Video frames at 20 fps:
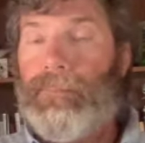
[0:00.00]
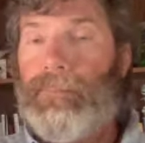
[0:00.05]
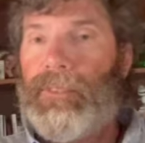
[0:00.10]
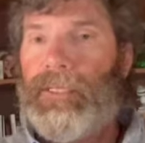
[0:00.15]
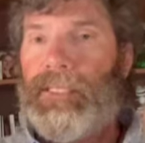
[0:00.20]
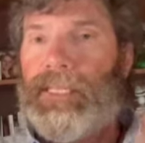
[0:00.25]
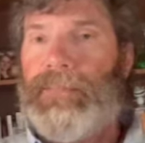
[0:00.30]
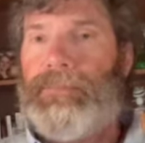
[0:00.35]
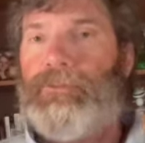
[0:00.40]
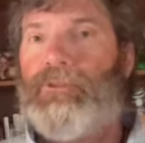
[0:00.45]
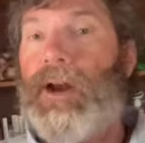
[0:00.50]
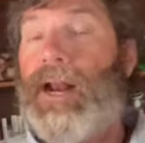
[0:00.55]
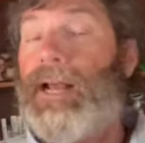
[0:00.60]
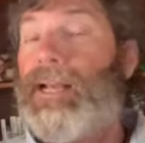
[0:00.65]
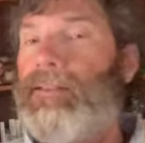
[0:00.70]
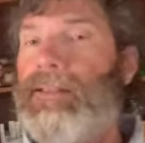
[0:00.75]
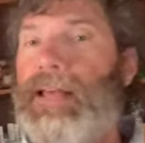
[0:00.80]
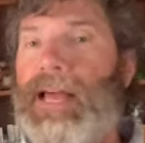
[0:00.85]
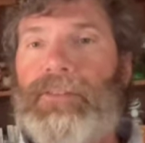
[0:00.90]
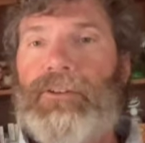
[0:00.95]
Keep track
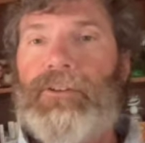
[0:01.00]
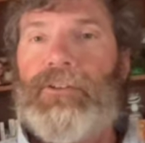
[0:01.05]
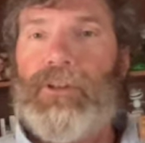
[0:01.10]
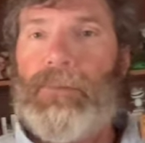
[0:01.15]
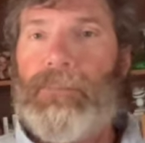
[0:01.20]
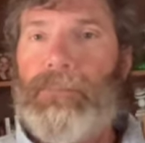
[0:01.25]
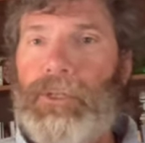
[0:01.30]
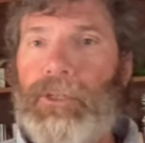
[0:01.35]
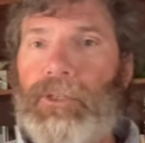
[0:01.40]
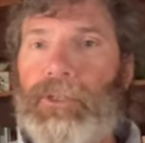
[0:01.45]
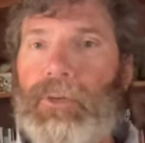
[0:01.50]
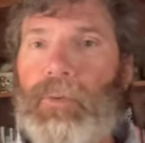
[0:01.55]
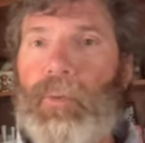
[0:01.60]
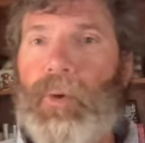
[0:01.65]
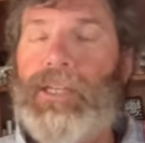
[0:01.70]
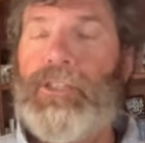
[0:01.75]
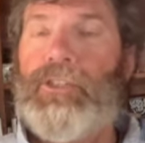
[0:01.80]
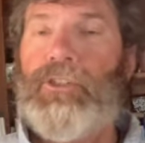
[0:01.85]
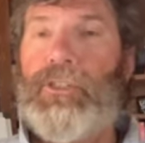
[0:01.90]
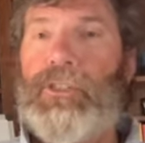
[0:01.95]
of that. There's a million
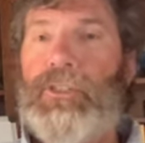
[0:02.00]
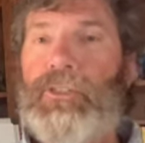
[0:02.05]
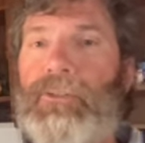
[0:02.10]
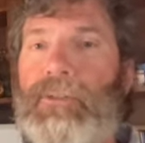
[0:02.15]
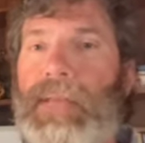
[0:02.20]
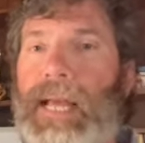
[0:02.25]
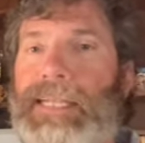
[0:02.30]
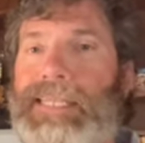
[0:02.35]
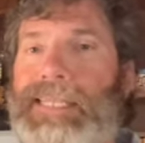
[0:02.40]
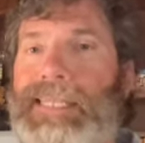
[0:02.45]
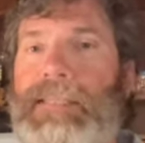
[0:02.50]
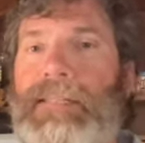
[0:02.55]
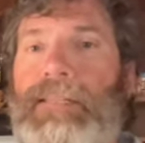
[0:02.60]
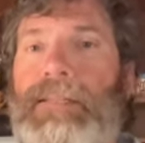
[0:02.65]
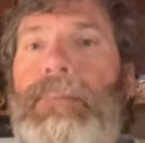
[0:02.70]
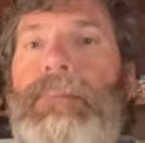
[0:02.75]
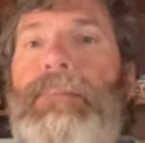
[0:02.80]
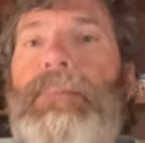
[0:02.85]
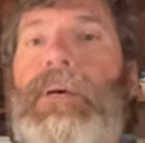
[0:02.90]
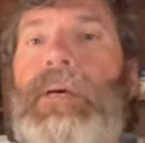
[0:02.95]
ways you can do that
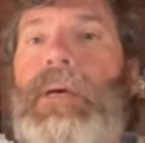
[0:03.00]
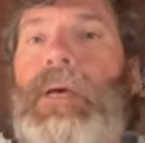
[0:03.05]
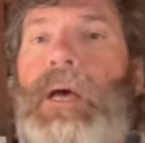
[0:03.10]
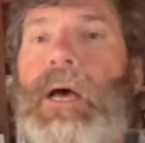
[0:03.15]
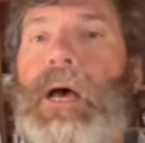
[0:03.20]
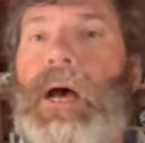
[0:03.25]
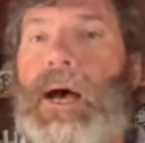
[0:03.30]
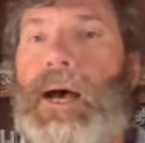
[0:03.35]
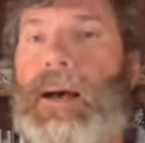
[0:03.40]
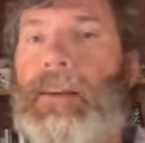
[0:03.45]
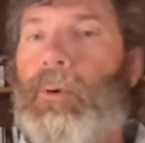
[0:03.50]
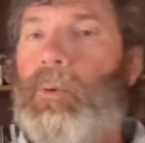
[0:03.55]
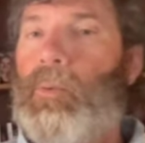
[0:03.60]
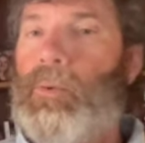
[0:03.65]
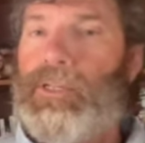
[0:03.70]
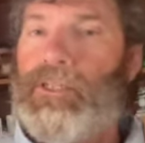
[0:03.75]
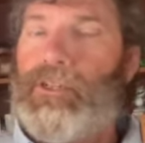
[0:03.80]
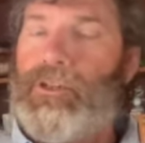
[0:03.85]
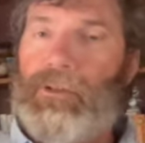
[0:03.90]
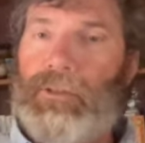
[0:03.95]
system, and we
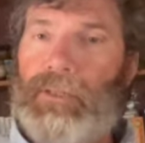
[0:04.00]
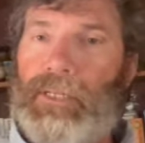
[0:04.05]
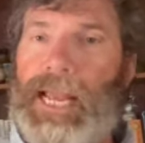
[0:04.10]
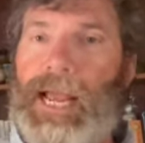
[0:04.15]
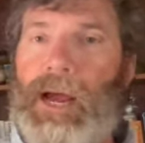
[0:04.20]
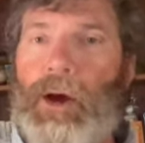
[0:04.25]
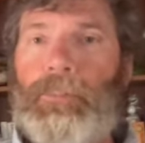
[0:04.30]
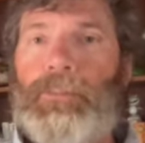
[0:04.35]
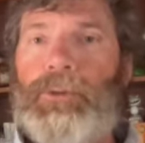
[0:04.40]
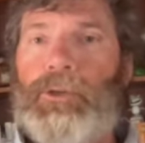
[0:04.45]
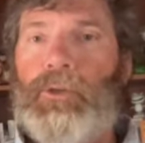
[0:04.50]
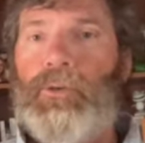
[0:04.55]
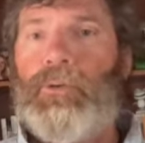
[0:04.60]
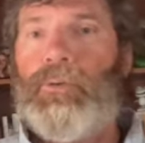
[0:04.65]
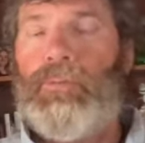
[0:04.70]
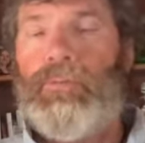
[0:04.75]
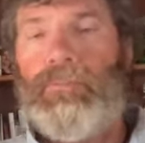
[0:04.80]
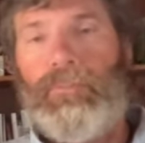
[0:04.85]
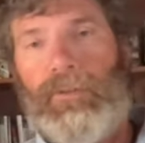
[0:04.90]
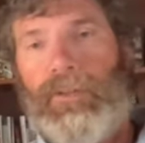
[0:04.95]
can certainly help
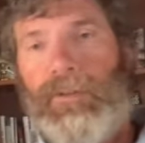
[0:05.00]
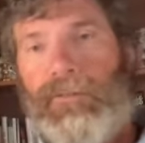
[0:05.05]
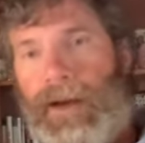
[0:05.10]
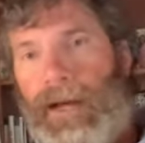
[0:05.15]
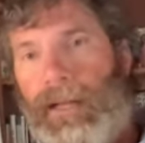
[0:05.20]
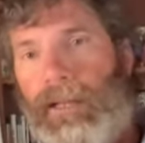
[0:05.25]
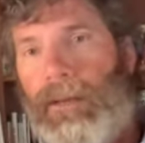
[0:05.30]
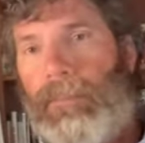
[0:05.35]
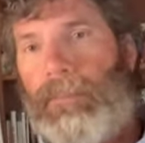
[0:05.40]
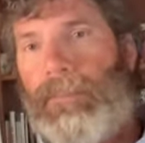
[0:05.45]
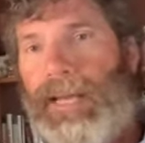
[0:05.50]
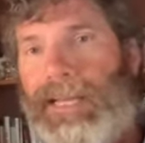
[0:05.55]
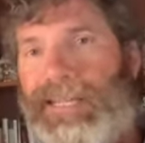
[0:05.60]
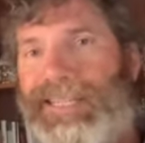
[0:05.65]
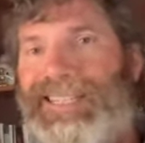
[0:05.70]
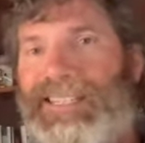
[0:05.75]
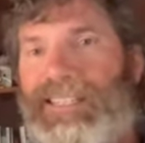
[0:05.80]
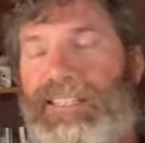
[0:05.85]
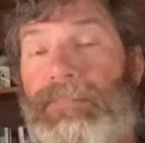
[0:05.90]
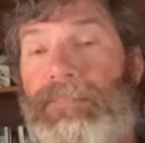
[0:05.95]
you develop a
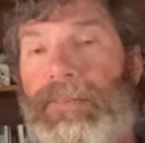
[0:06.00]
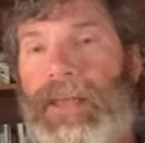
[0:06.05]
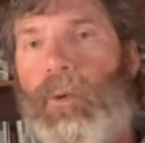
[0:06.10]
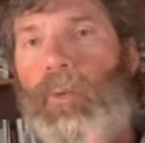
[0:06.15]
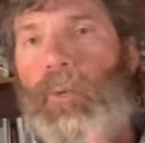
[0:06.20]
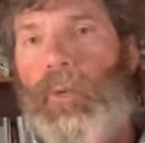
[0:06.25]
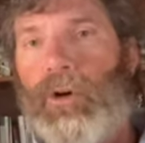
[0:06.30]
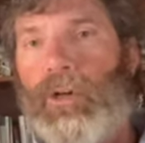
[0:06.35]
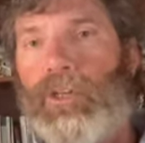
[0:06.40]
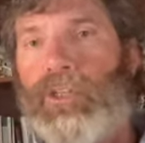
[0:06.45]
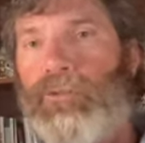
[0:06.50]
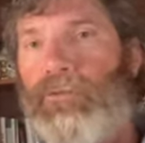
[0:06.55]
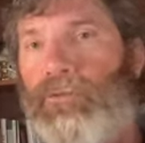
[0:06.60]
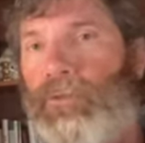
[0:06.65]
system that works for